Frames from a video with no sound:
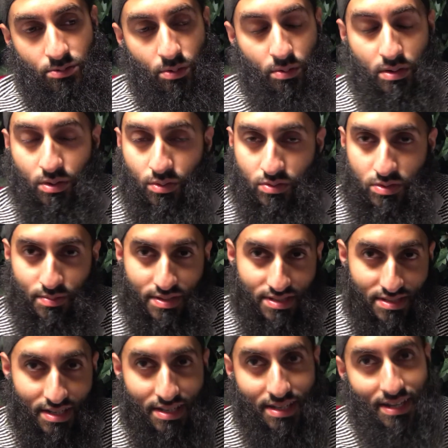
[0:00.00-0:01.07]
We're going to be
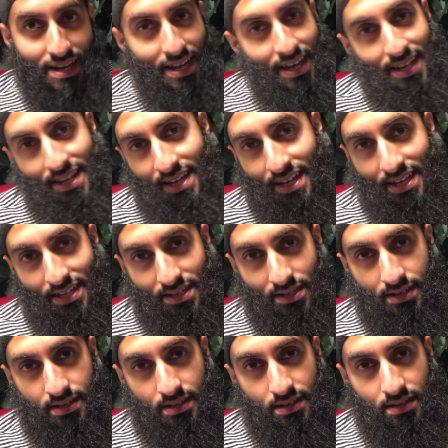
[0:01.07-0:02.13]
studying La ilaha
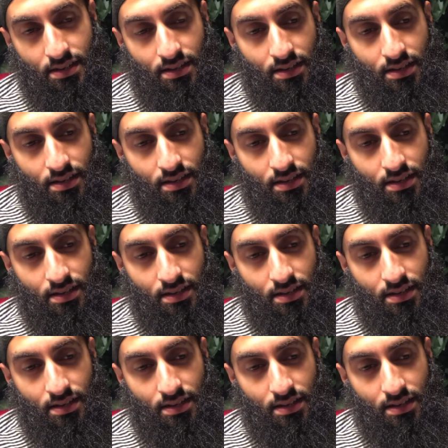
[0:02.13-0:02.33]
illallah.